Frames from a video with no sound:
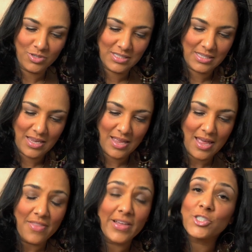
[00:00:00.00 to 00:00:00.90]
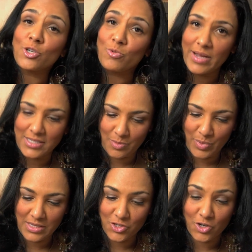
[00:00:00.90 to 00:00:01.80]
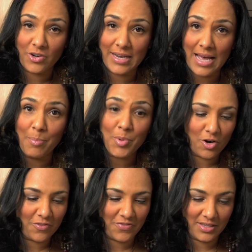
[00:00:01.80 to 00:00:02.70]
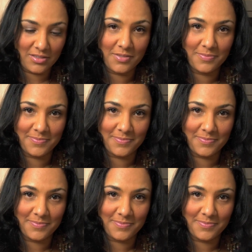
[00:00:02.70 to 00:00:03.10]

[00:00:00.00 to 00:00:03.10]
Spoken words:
see that your recipes turn out perfect.